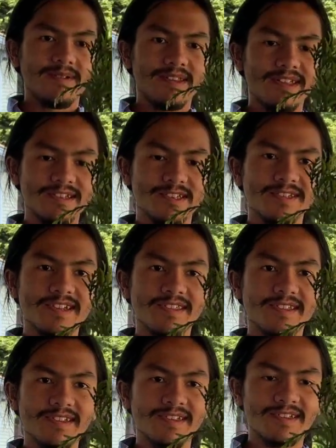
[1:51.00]
They look just like
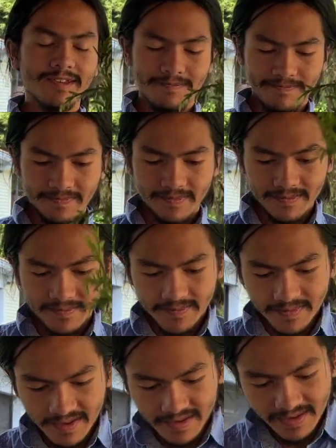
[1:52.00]
this.
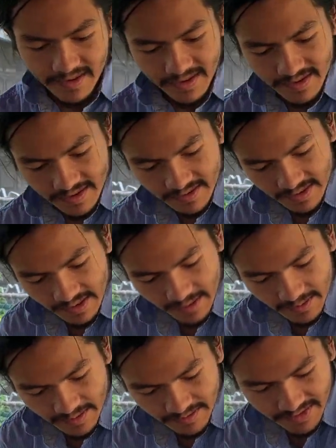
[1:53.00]

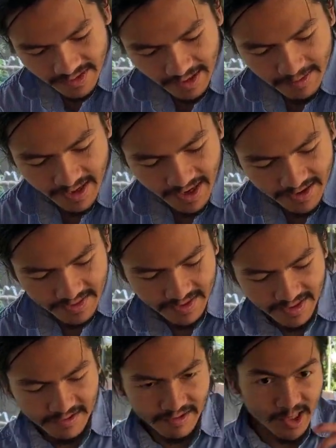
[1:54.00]
So the reason that we got
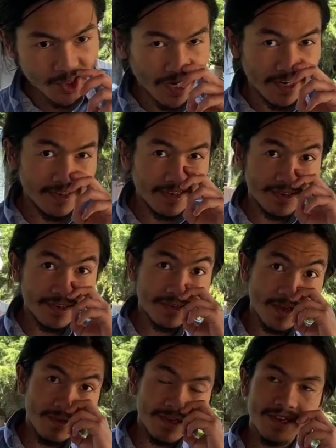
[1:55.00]
these Green Giants is so
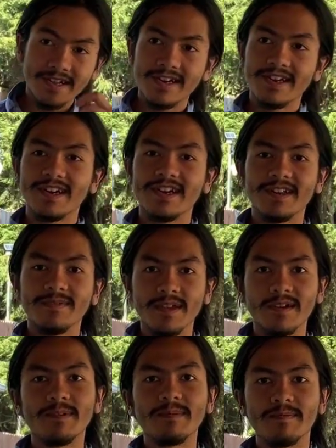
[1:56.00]
that we can,
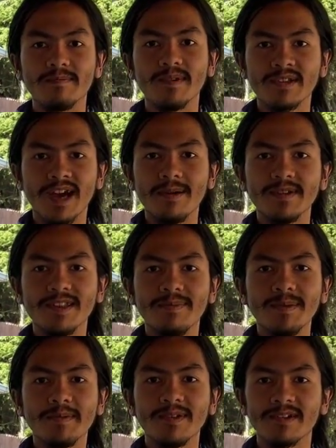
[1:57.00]
most commonly
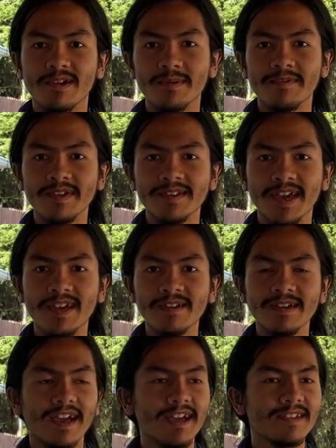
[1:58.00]
people use Arborvitae
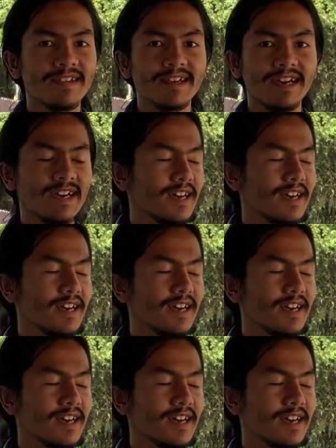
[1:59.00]
as